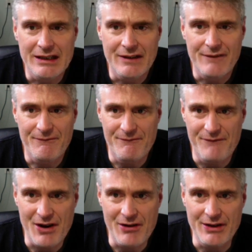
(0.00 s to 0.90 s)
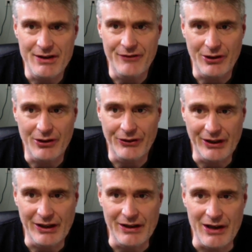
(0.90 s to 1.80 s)
very difficult to
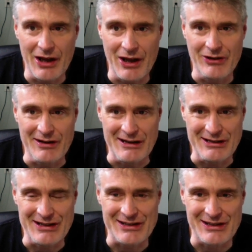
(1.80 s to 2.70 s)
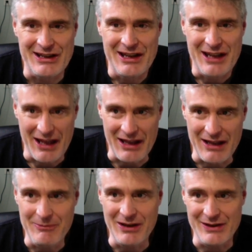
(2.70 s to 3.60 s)
get in high grade, just
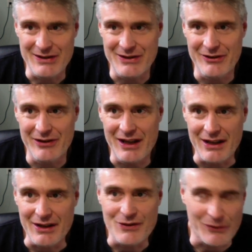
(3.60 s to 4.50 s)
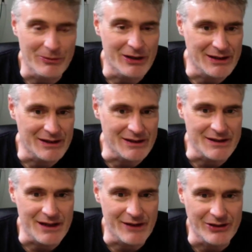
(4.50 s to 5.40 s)
A, because of their age from
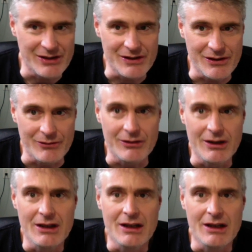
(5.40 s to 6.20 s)
1972,